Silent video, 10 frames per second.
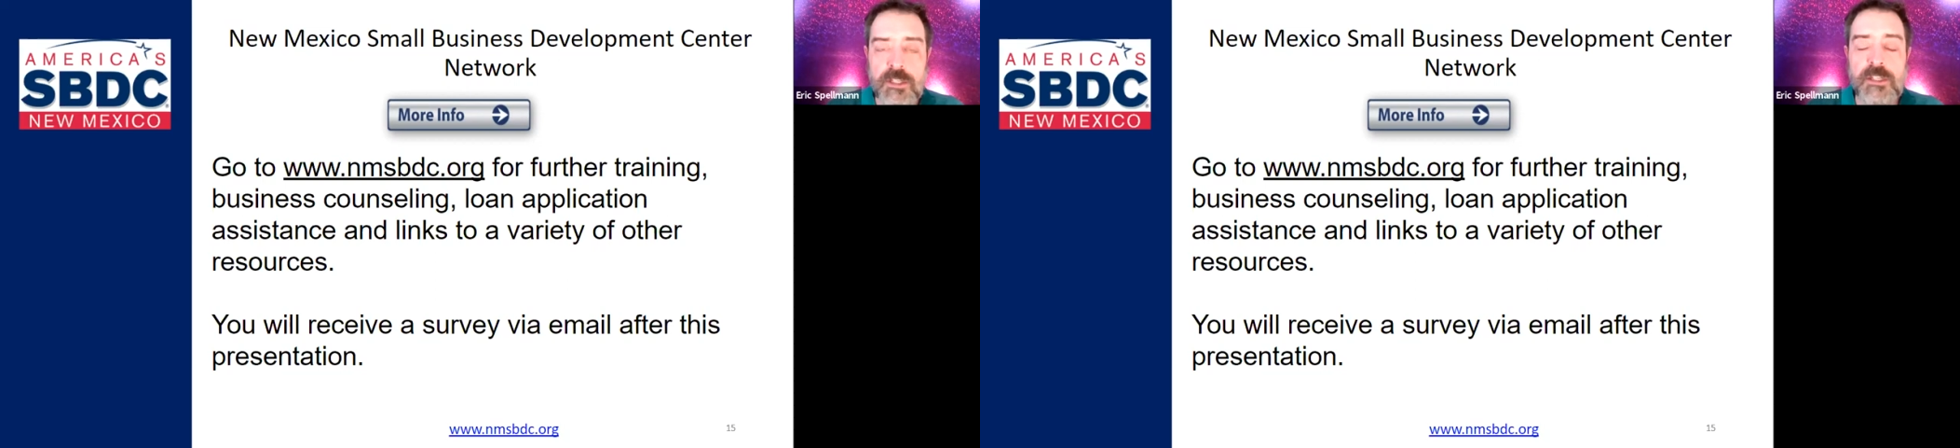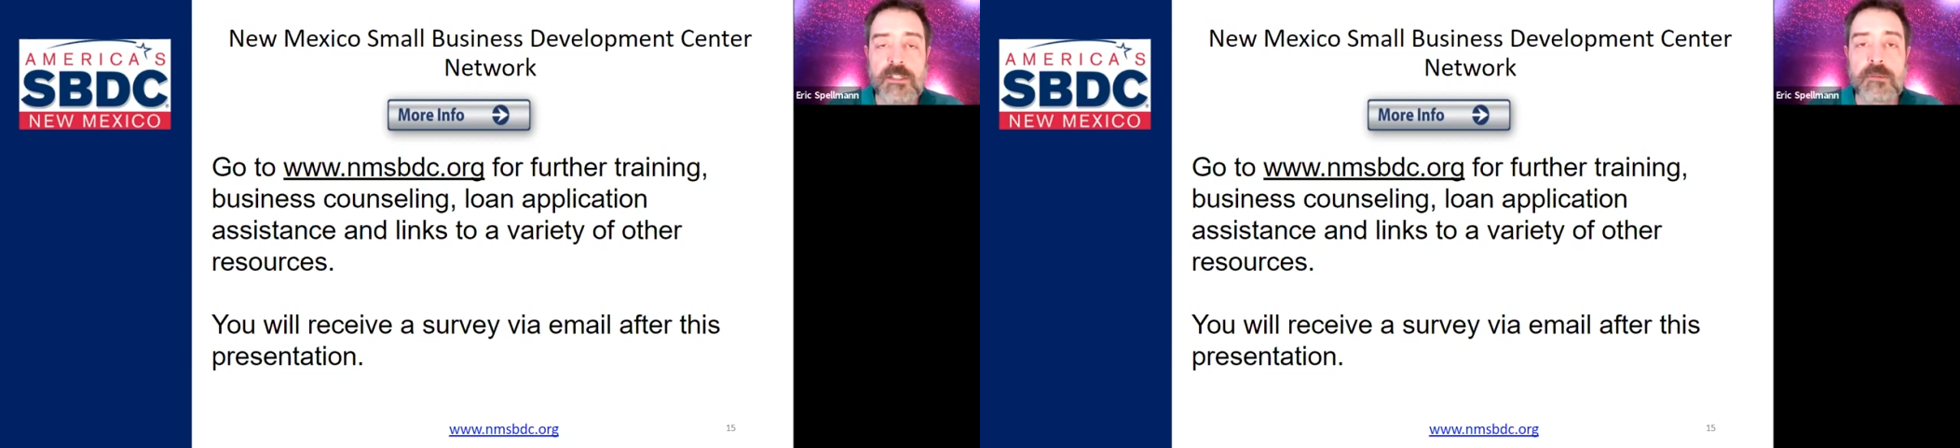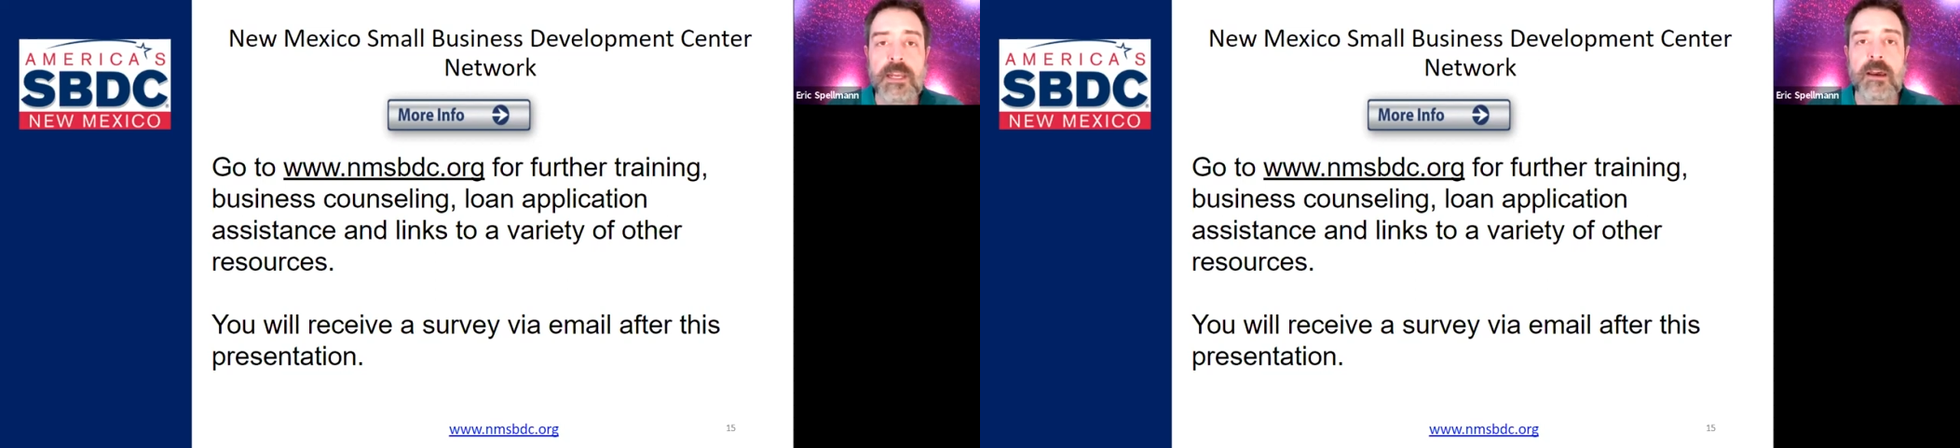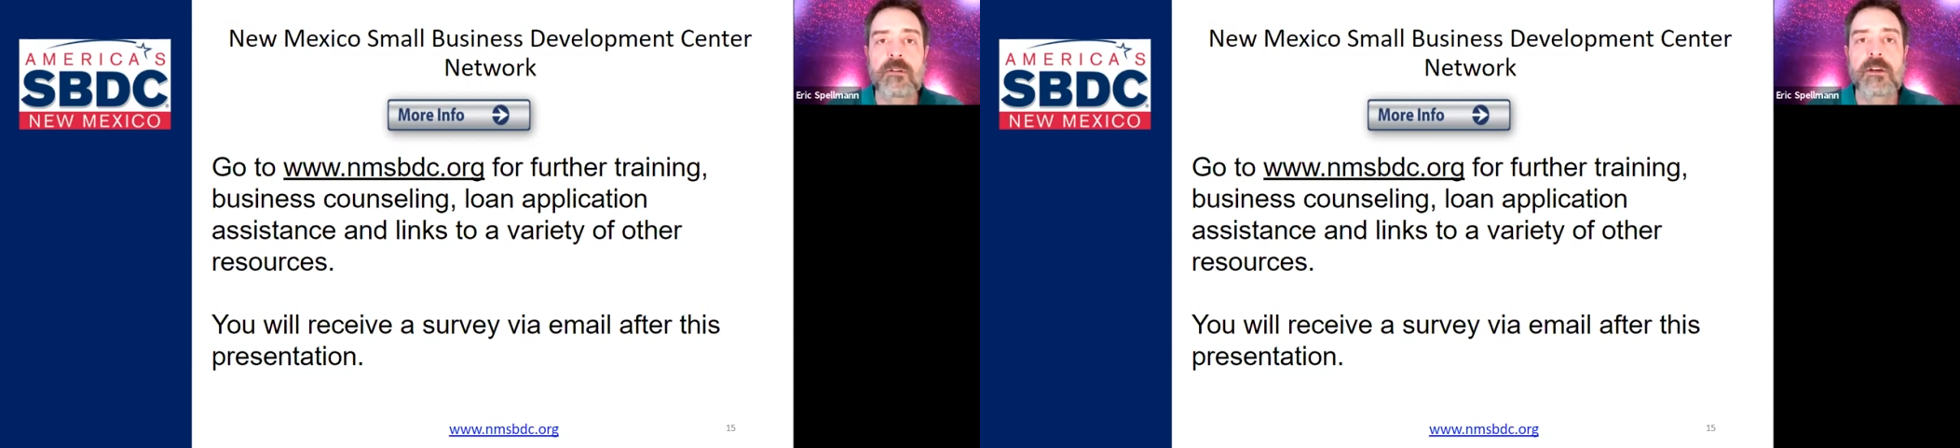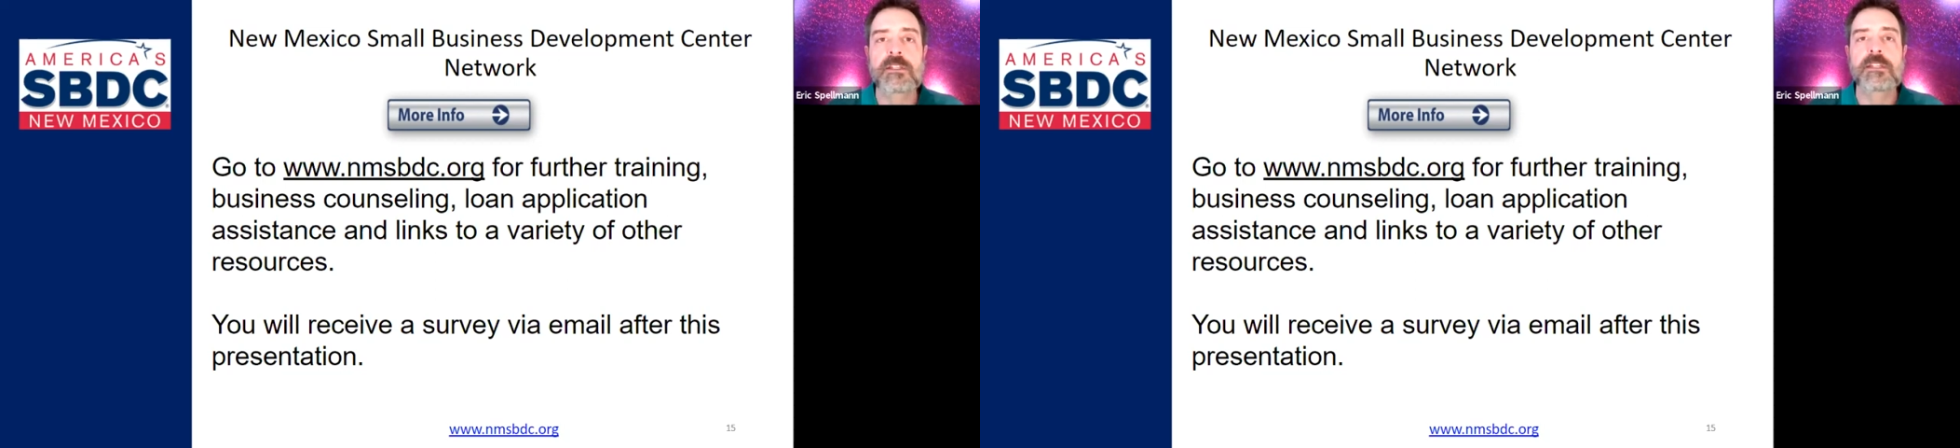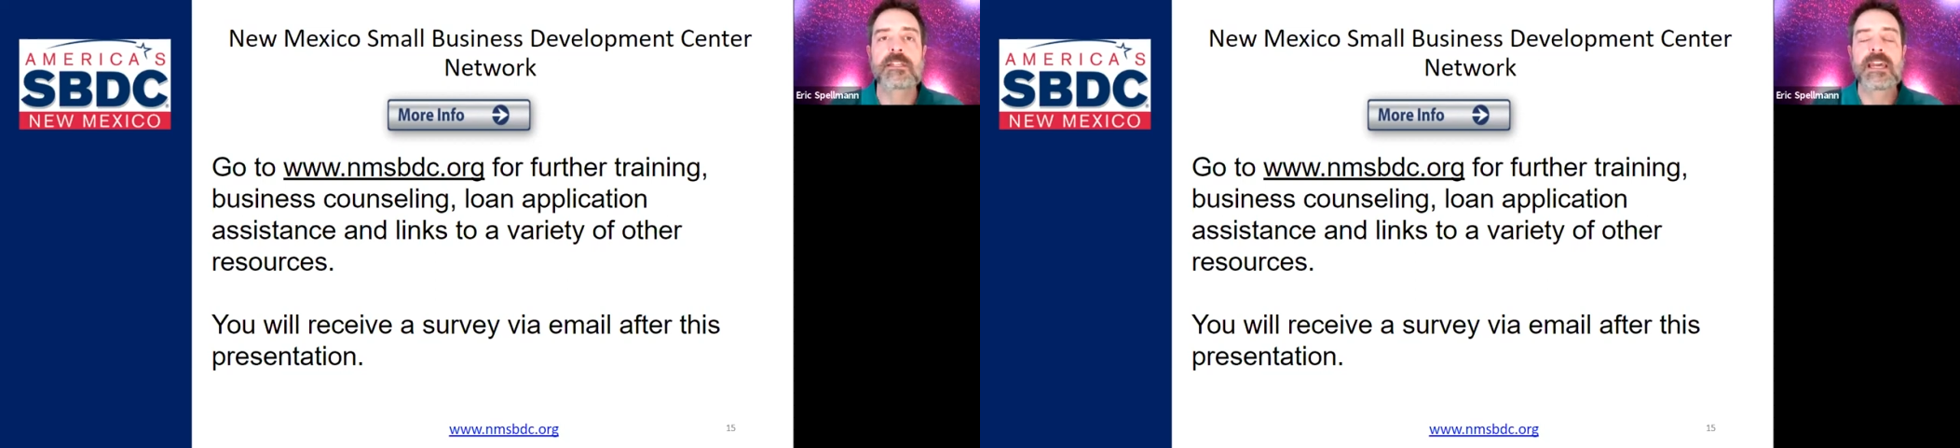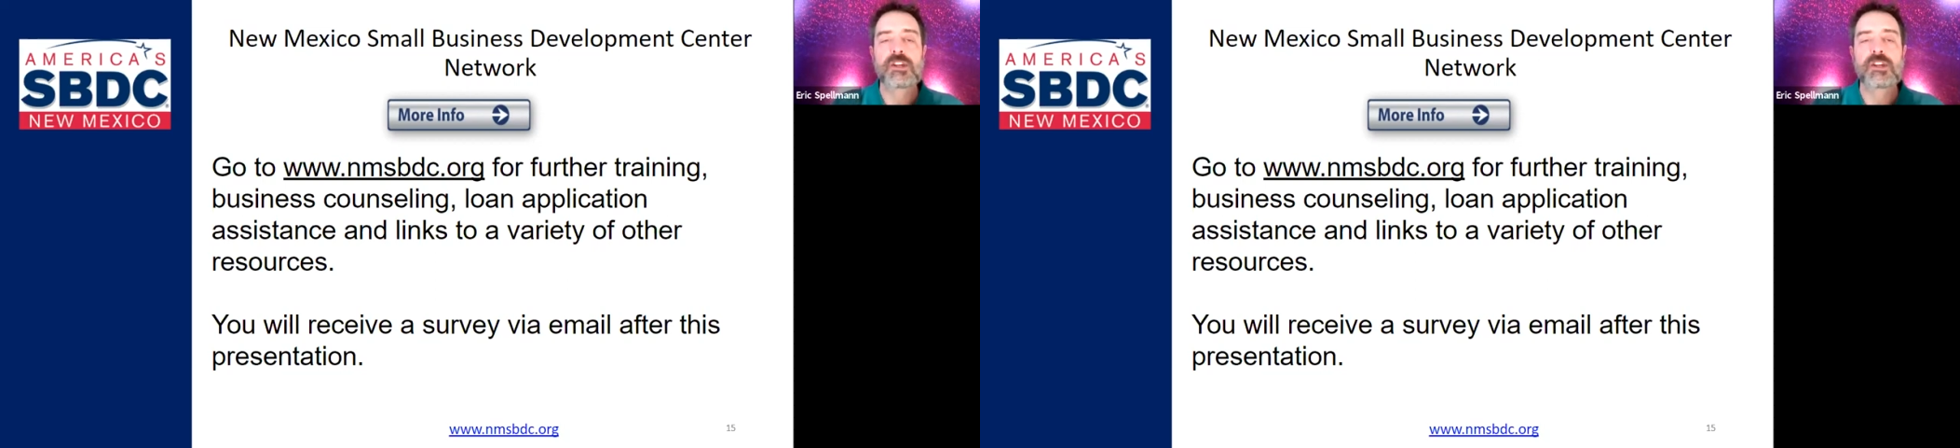your system down because it's an